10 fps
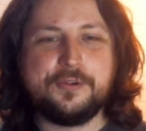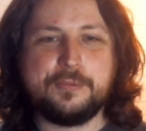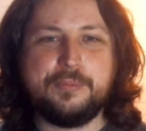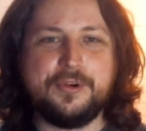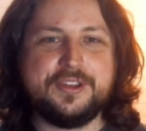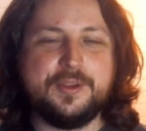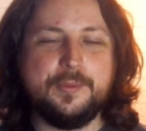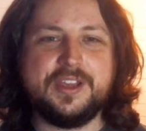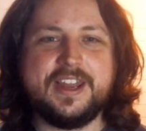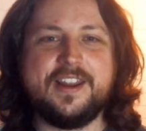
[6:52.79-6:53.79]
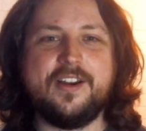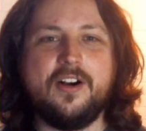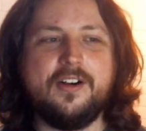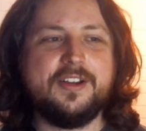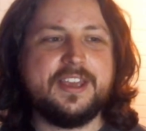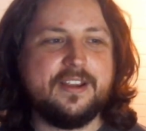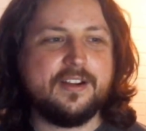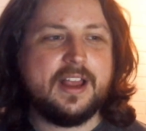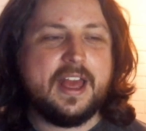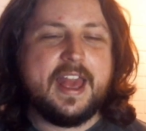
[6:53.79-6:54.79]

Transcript: report. You will get it all here.